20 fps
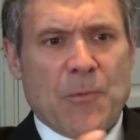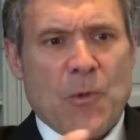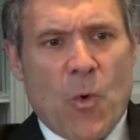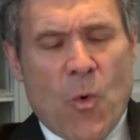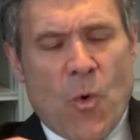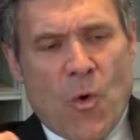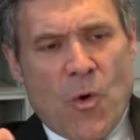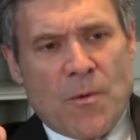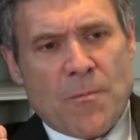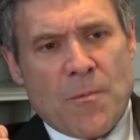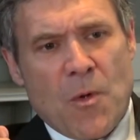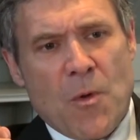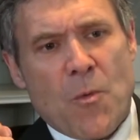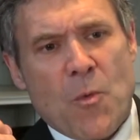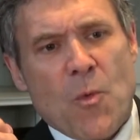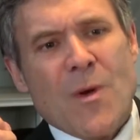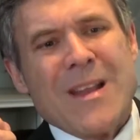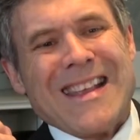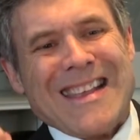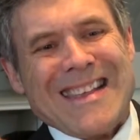Or
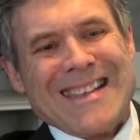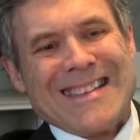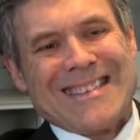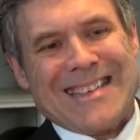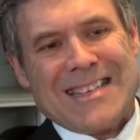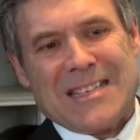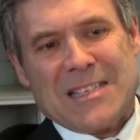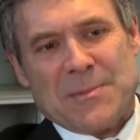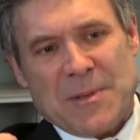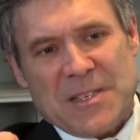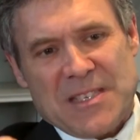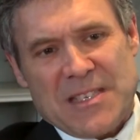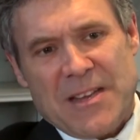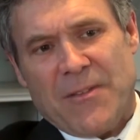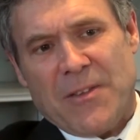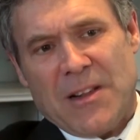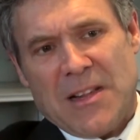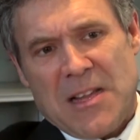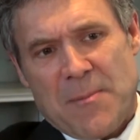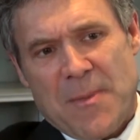what is it
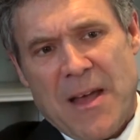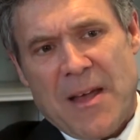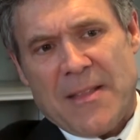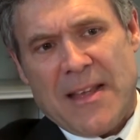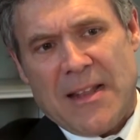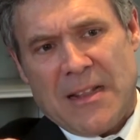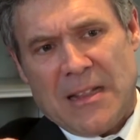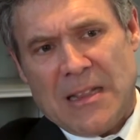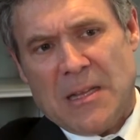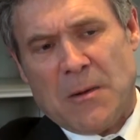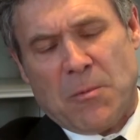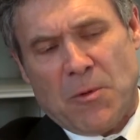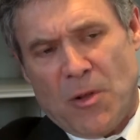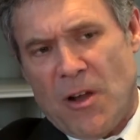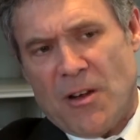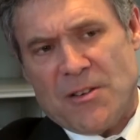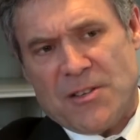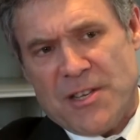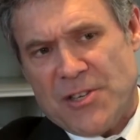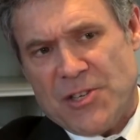specifically about that liberal
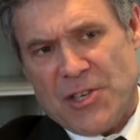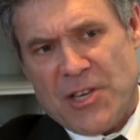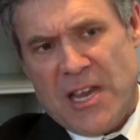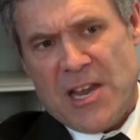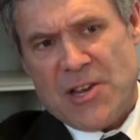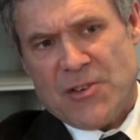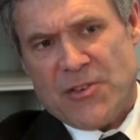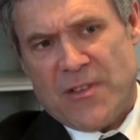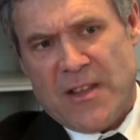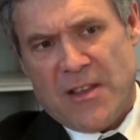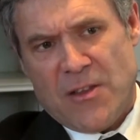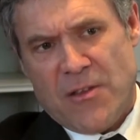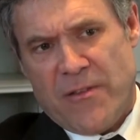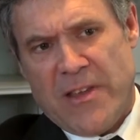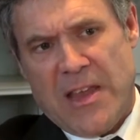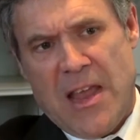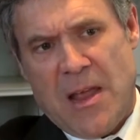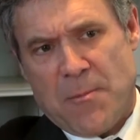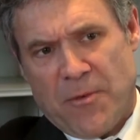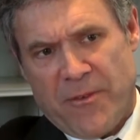arts education that
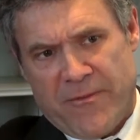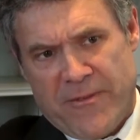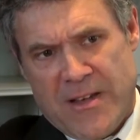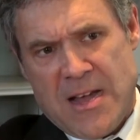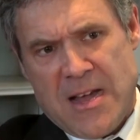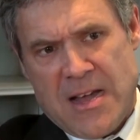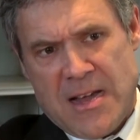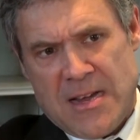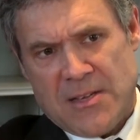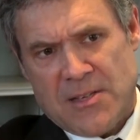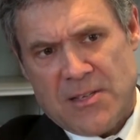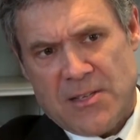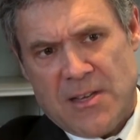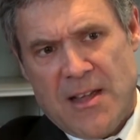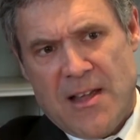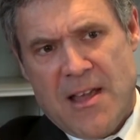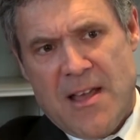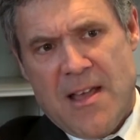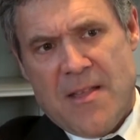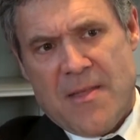UVA provides
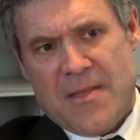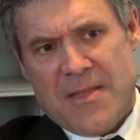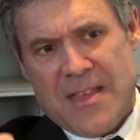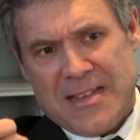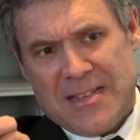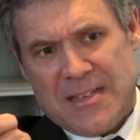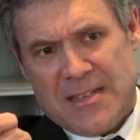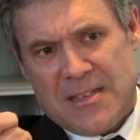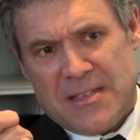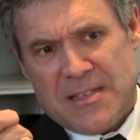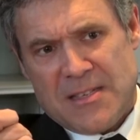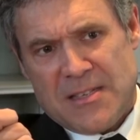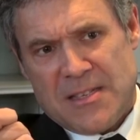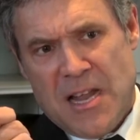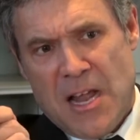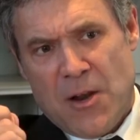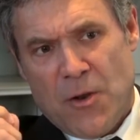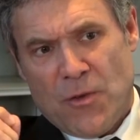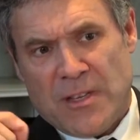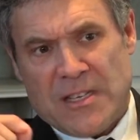that's
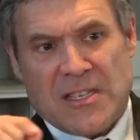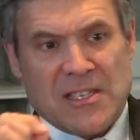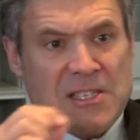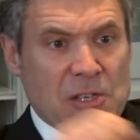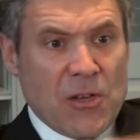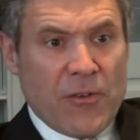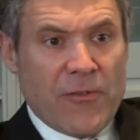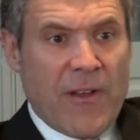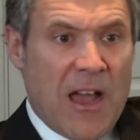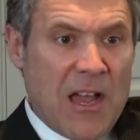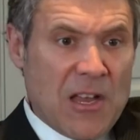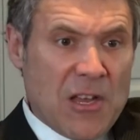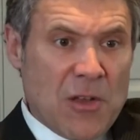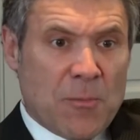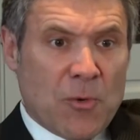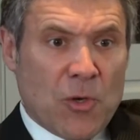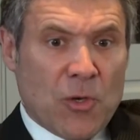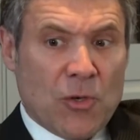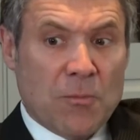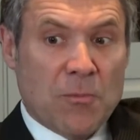not only still
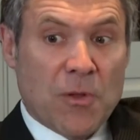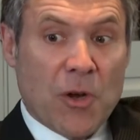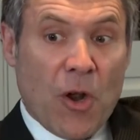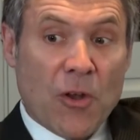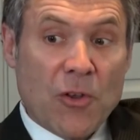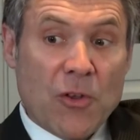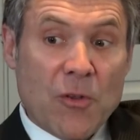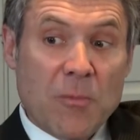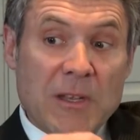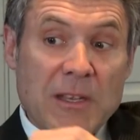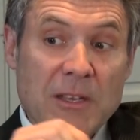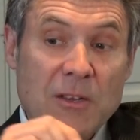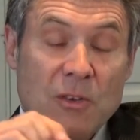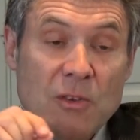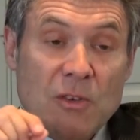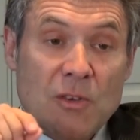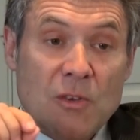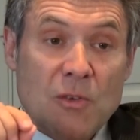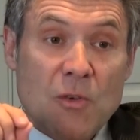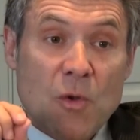valuable, but arguably
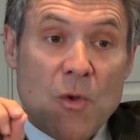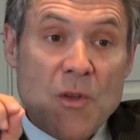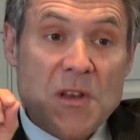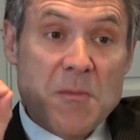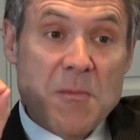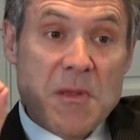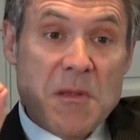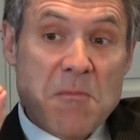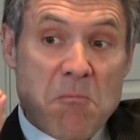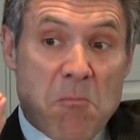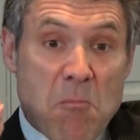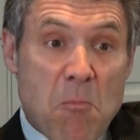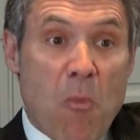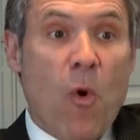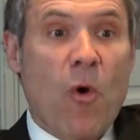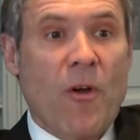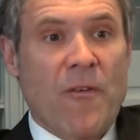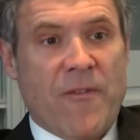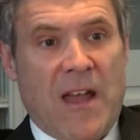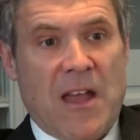going to be
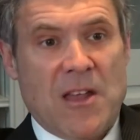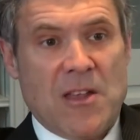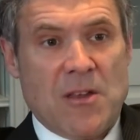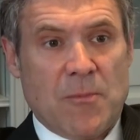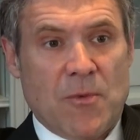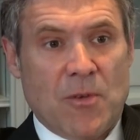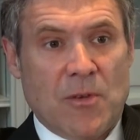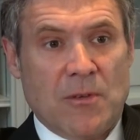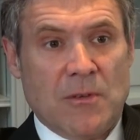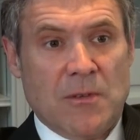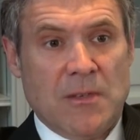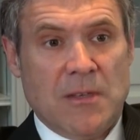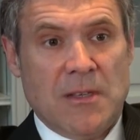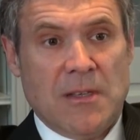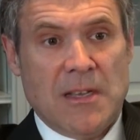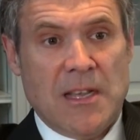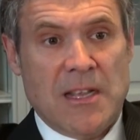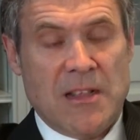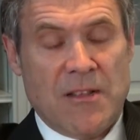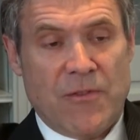more valuable
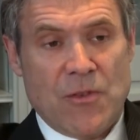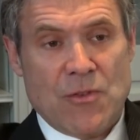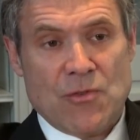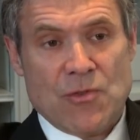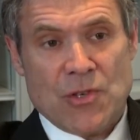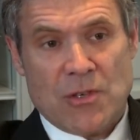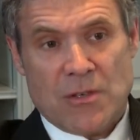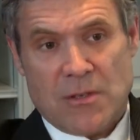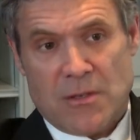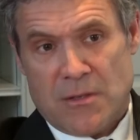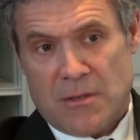in the future?